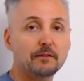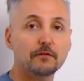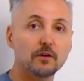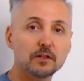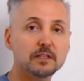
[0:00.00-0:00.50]

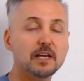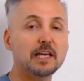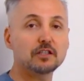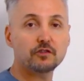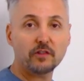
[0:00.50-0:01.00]
first
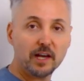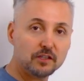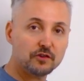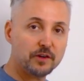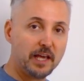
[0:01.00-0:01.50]

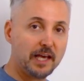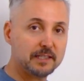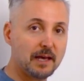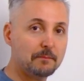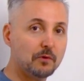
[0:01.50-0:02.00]
introductory
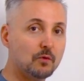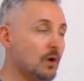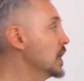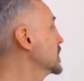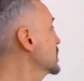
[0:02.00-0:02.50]
example
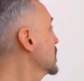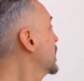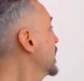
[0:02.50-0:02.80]
was